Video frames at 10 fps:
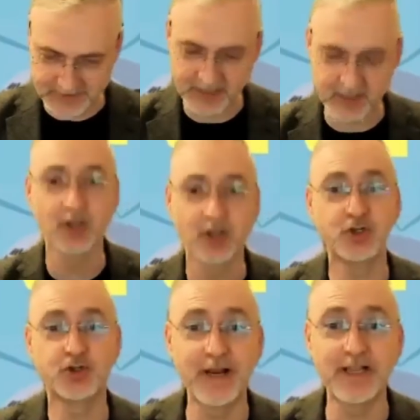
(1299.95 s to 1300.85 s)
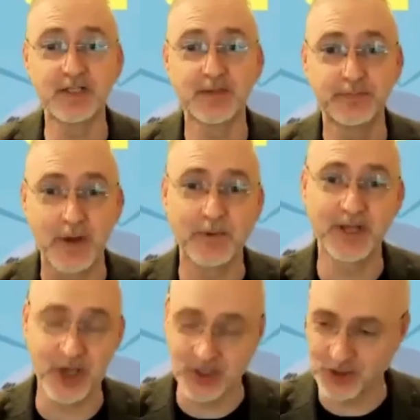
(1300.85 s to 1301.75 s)
technology trends
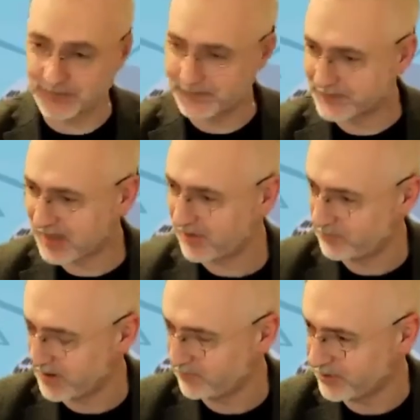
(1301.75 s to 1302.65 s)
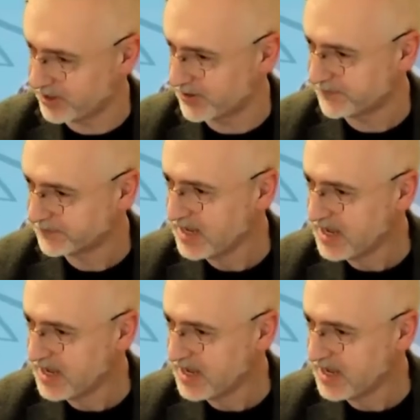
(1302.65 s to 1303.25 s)
publication every year.